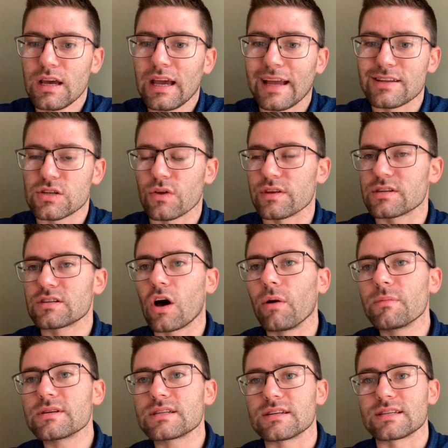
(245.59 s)
And so the
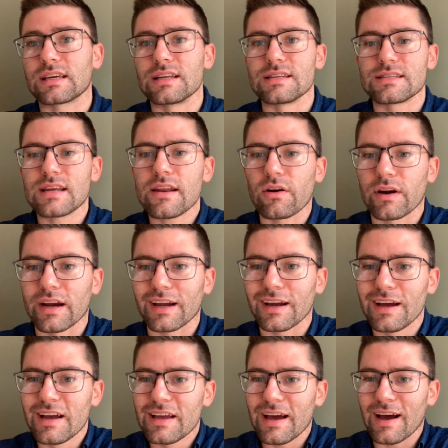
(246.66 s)
psalmist is considering
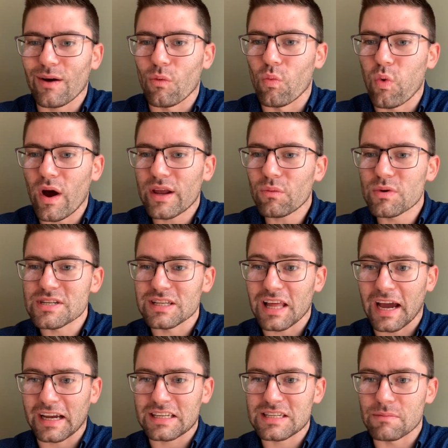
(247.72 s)
what it was
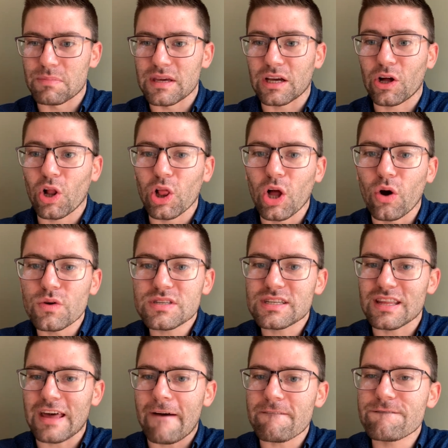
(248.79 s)
like to be close to
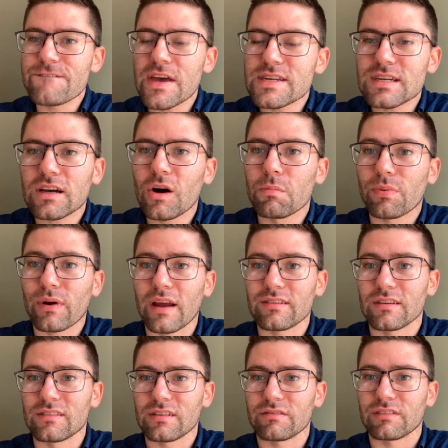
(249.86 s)
that physical
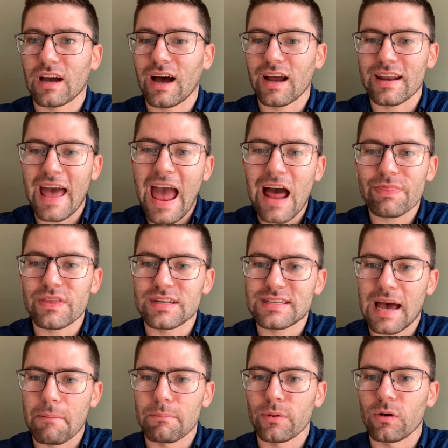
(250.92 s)
presence of God at the
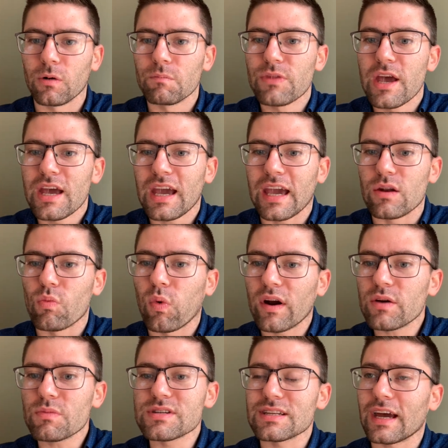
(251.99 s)
temple and what
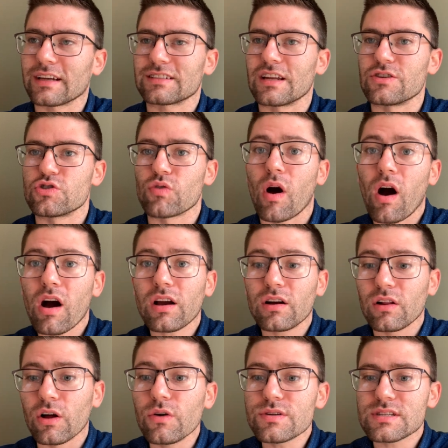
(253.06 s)
it was like to draw
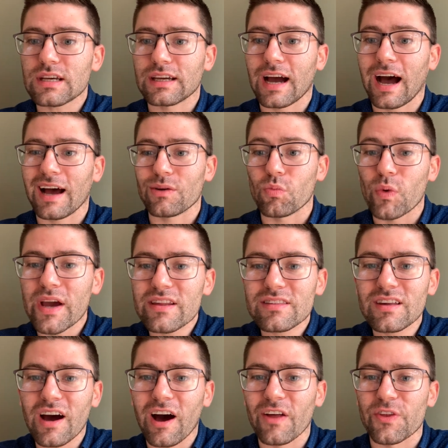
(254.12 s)
close to God with
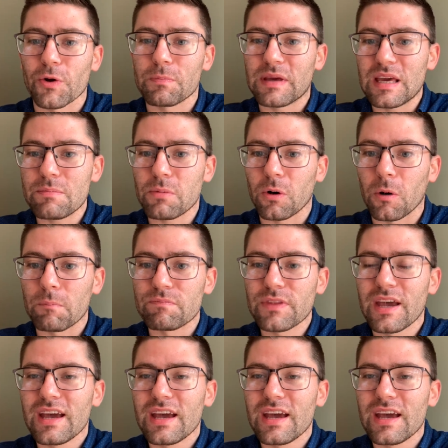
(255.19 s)
other people.